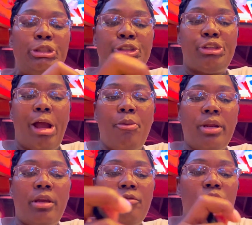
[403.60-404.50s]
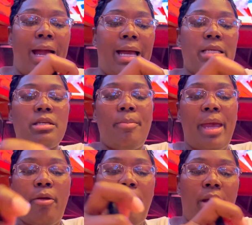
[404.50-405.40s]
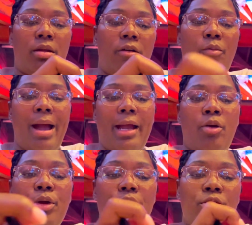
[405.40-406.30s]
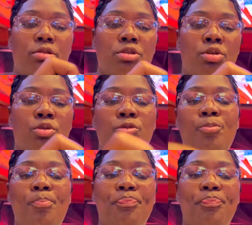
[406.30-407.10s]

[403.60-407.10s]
So I want to give you guys a background of why I quit YouTube